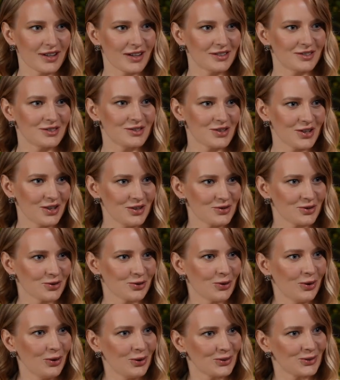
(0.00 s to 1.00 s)
That changed
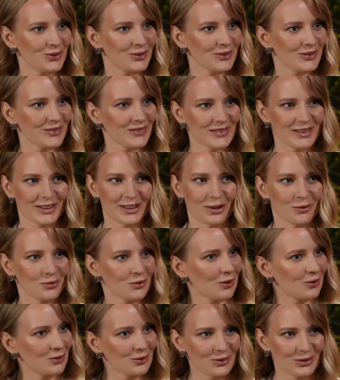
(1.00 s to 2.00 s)
a lot. I think
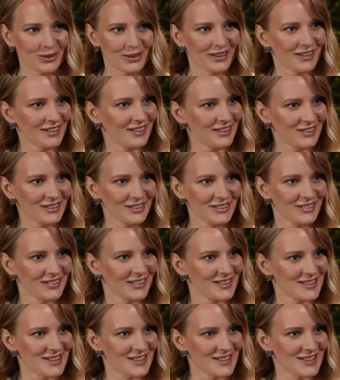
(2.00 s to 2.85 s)
I'm not looking at you.